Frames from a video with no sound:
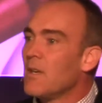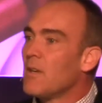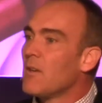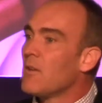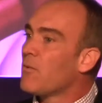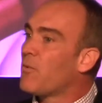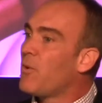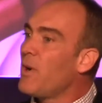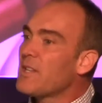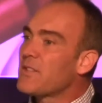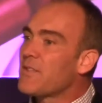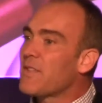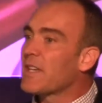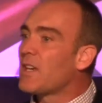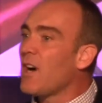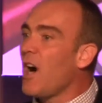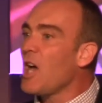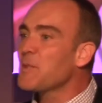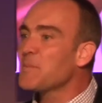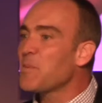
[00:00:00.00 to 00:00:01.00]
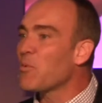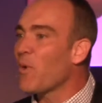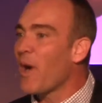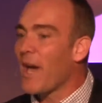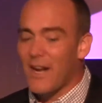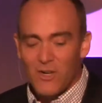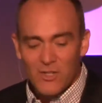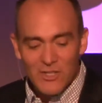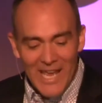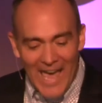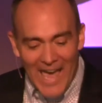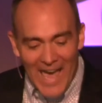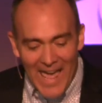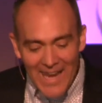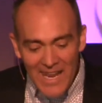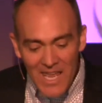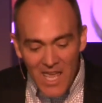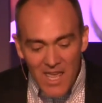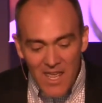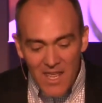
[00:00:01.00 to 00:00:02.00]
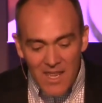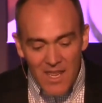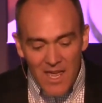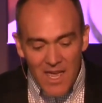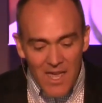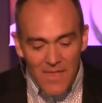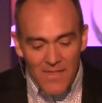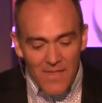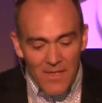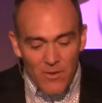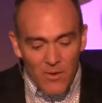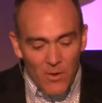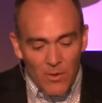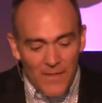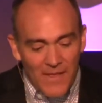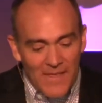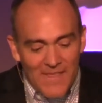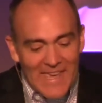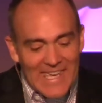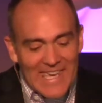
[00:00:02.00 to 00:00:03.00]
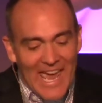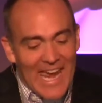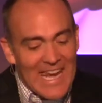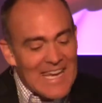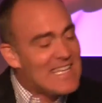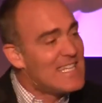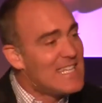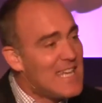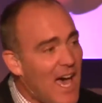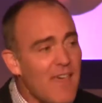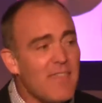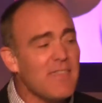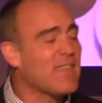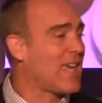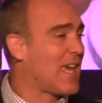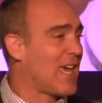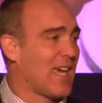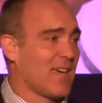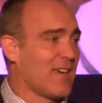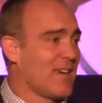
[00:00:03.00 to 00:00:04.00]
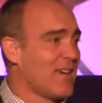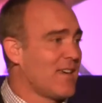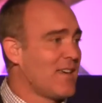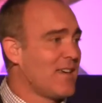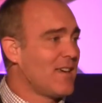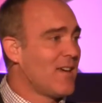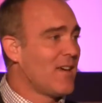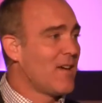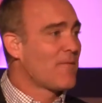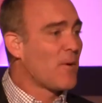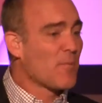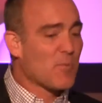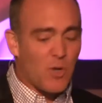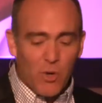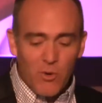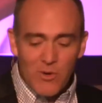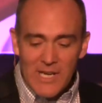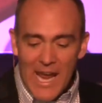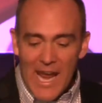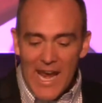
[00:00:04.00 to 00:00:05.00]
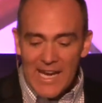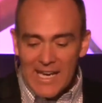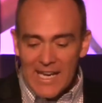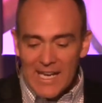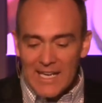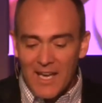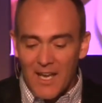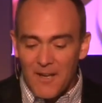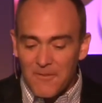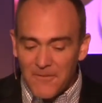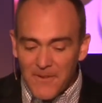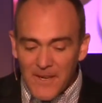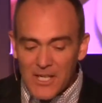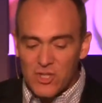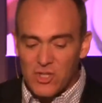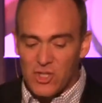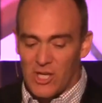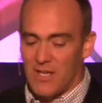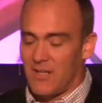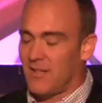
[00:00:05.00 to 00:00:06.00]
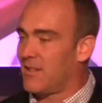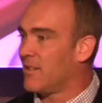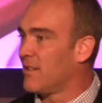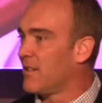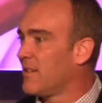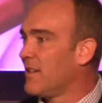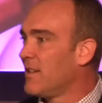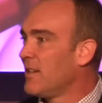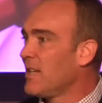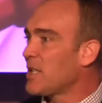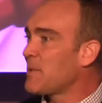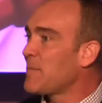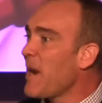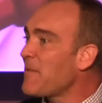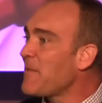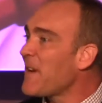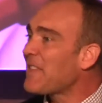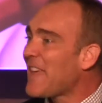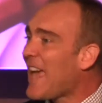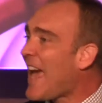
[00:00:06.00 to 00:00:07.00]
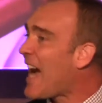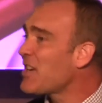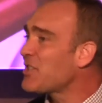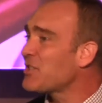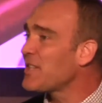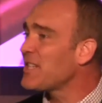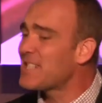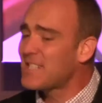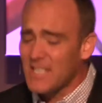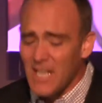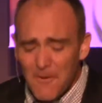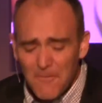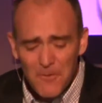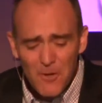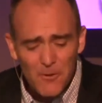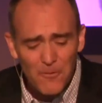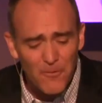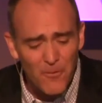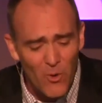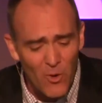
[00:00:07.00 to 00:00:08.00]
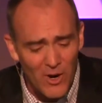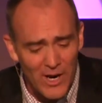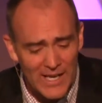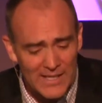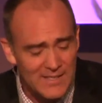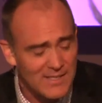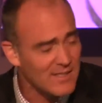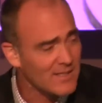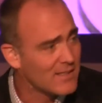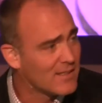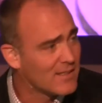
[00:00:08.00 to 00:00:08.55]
Friends, the gospel writers had, eh, they gained nothing from creating a fiction. As a matter of fact, they actually suffered for it.